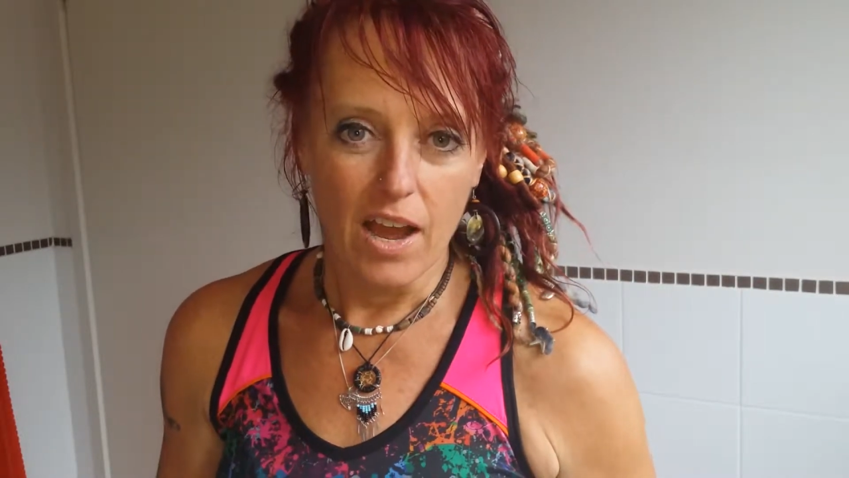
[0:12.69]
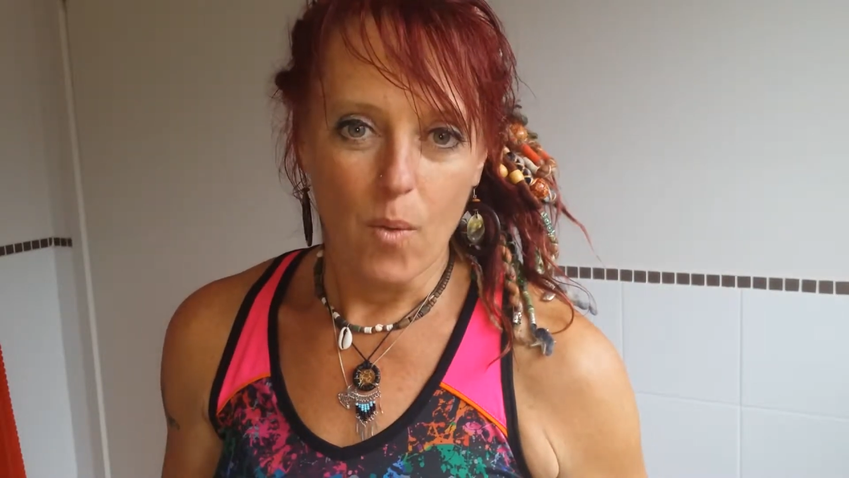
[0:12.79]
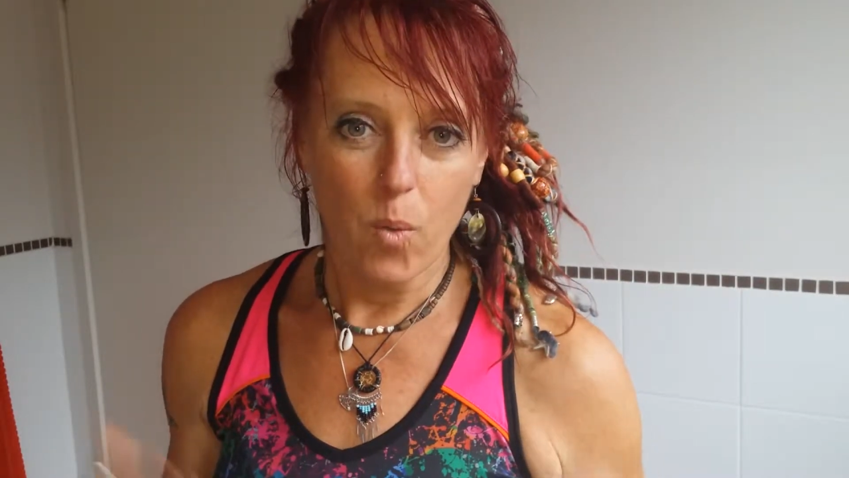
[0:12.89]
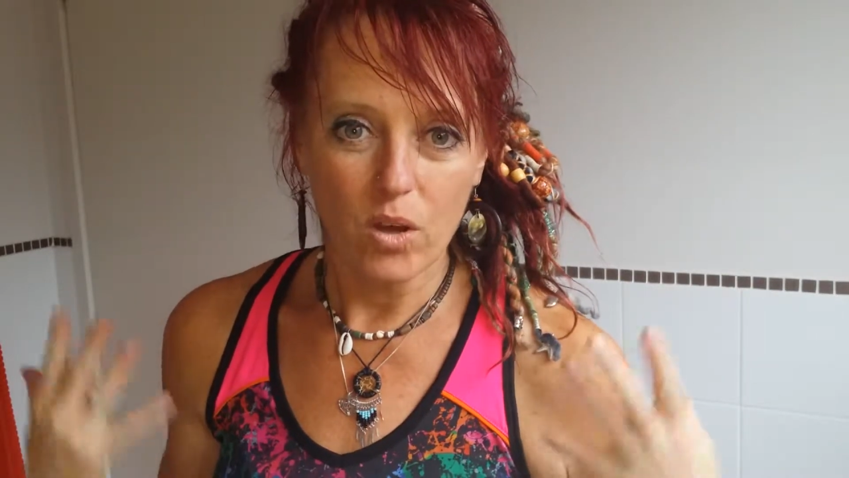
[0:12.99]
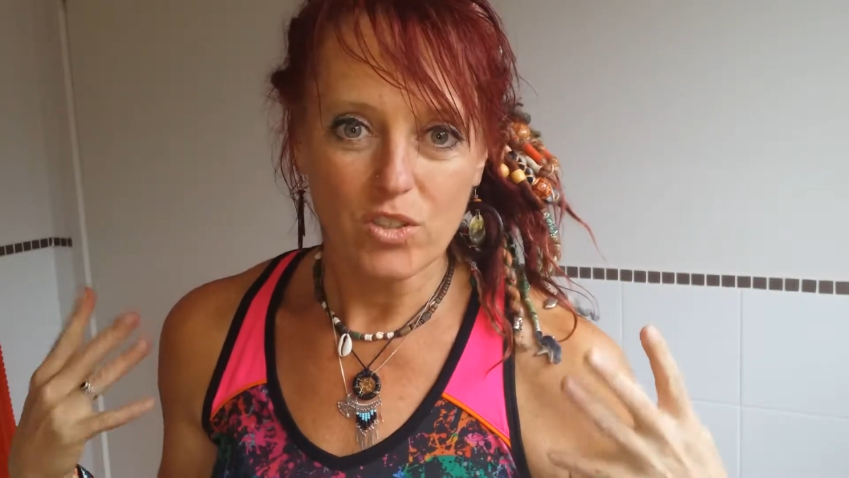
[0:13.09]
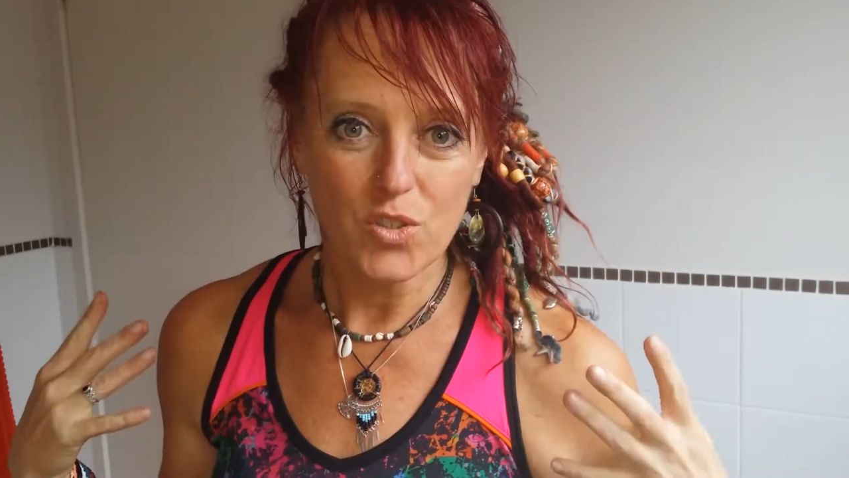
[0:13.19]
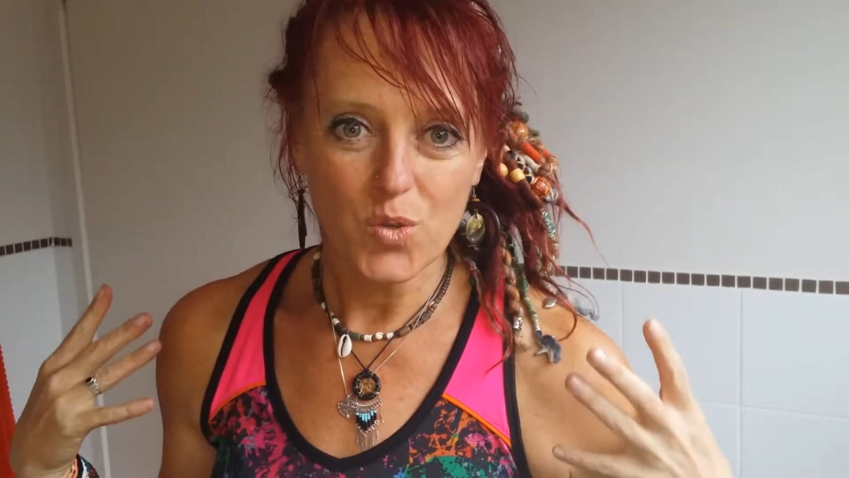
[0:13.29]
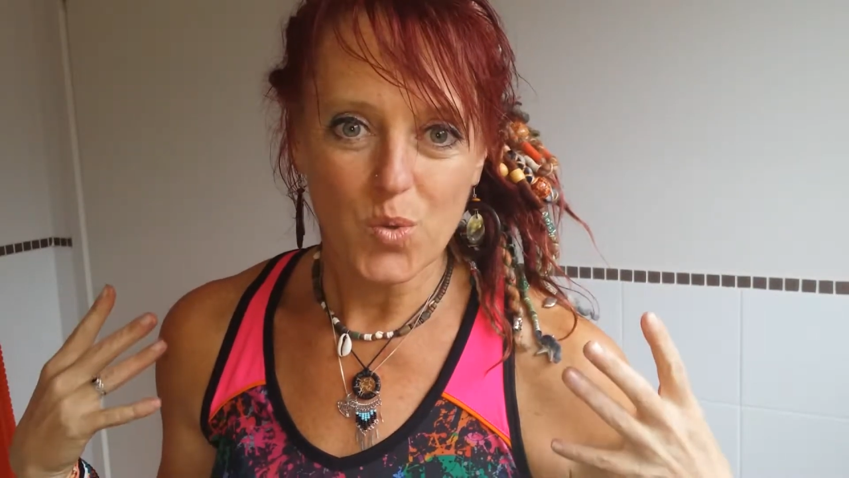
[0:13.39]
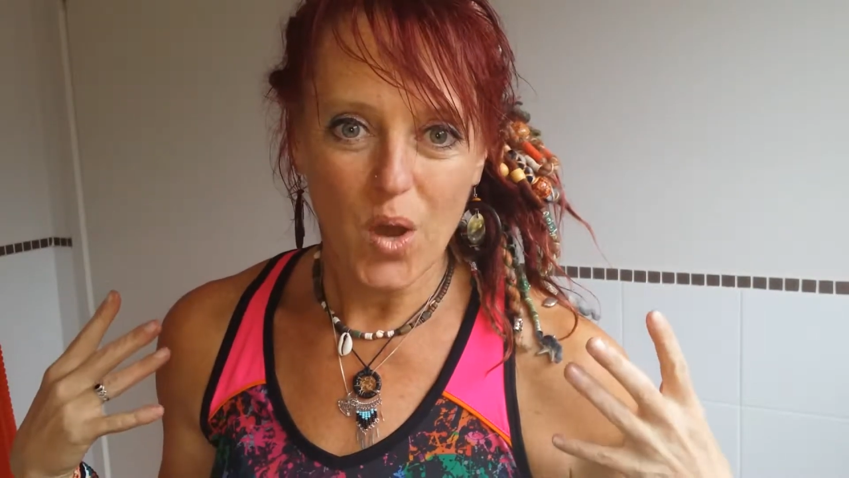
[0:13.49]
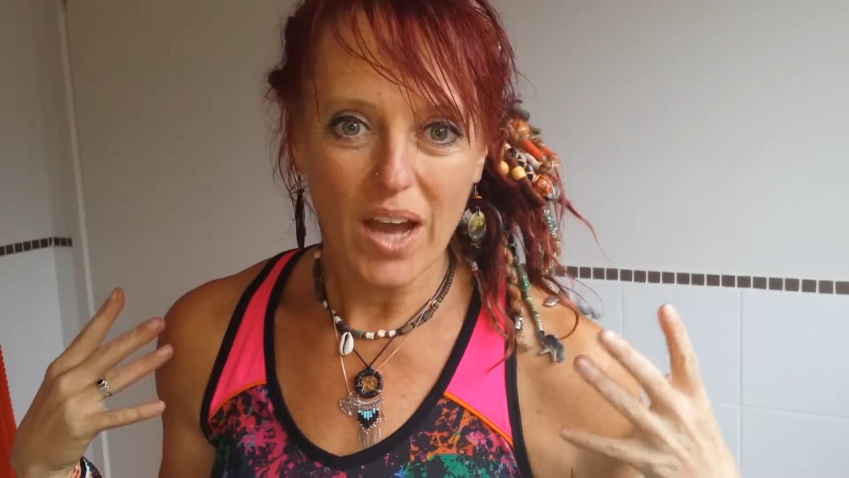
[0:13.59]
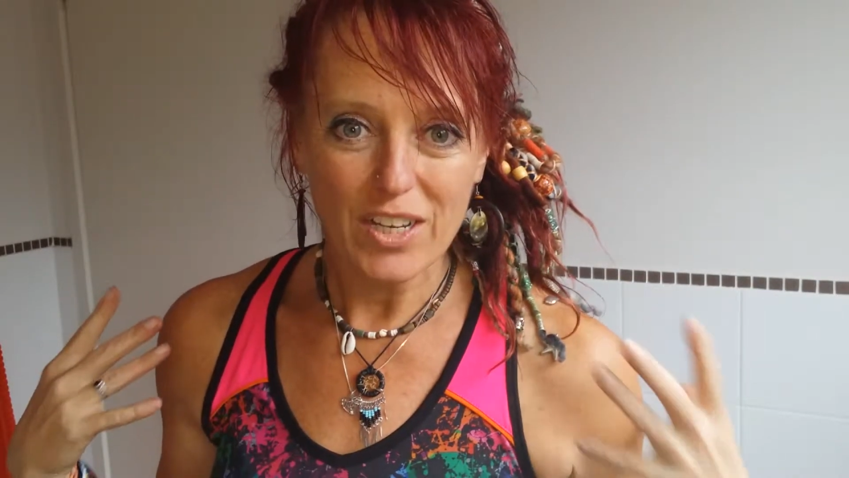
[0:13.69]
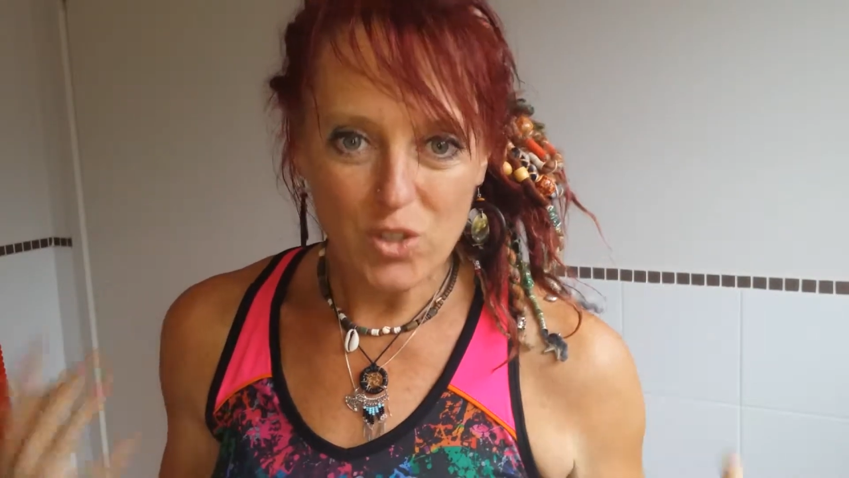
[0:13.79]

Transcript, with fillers: what do I